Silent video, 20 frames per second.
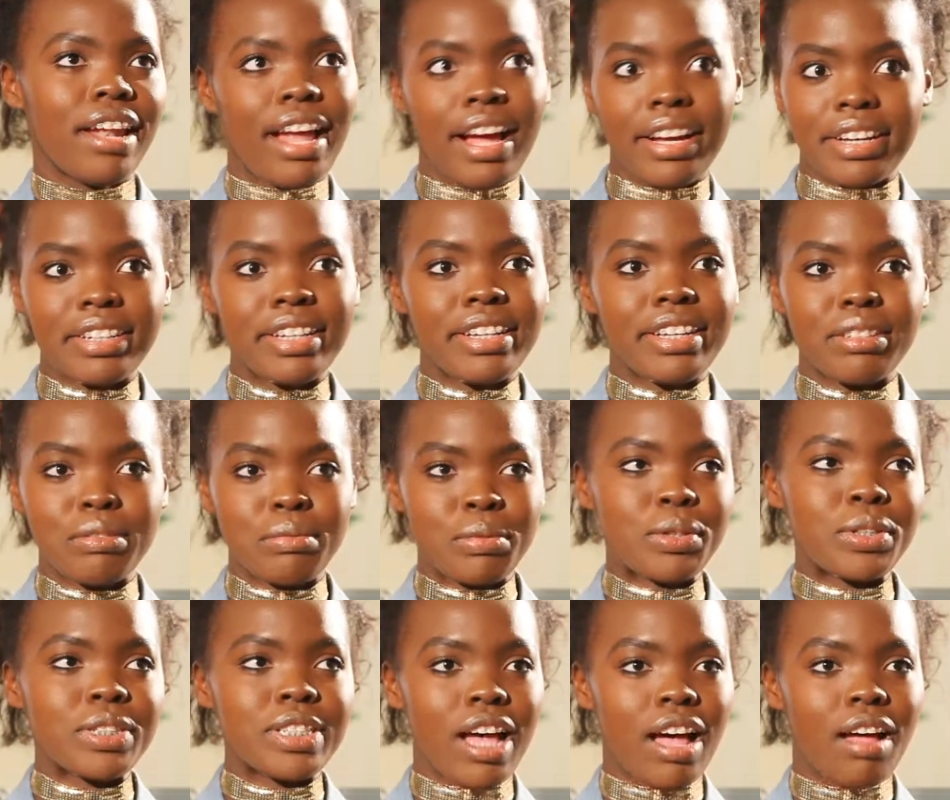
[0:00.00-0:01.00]
Luckily it
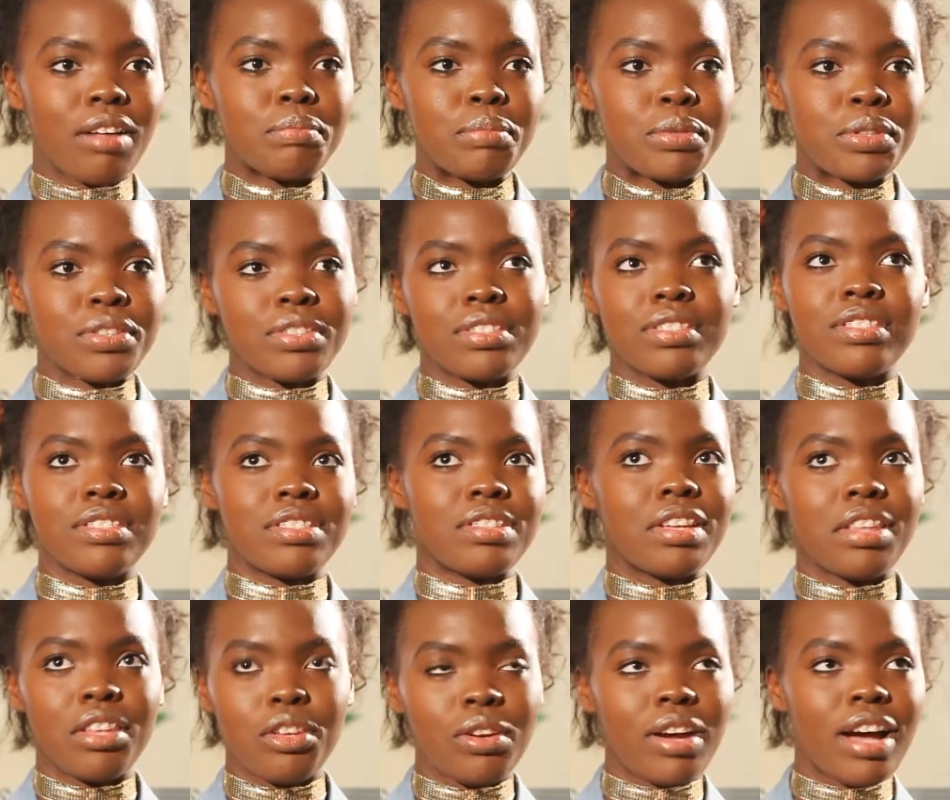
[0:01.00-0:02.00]
worked out because
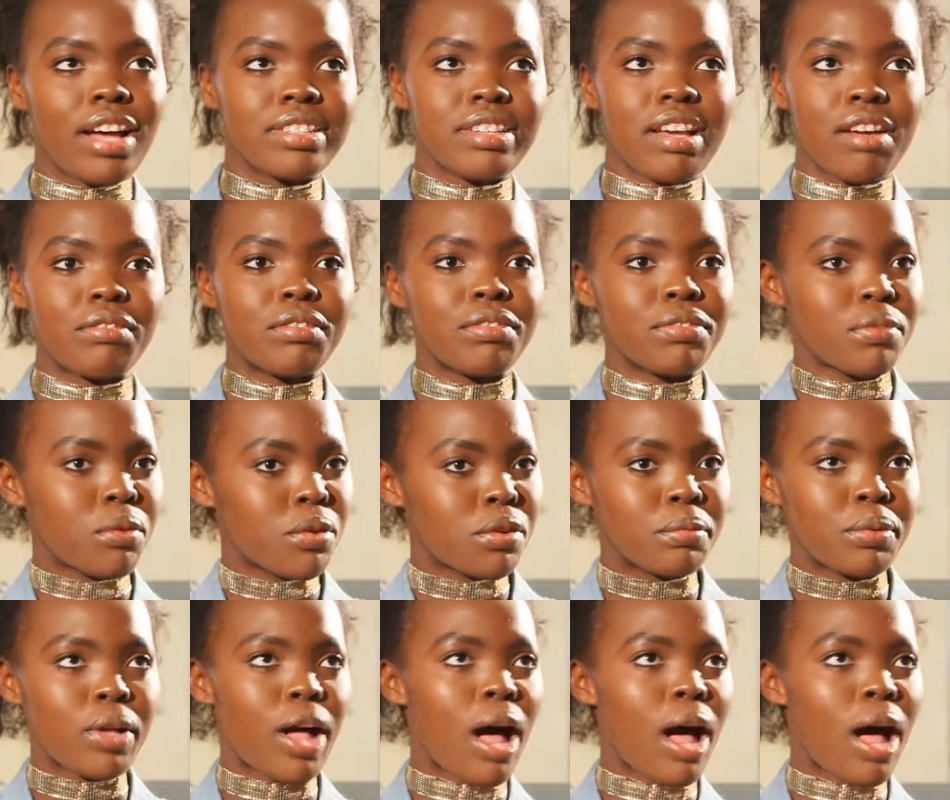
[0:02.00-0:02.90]
you guys have affordable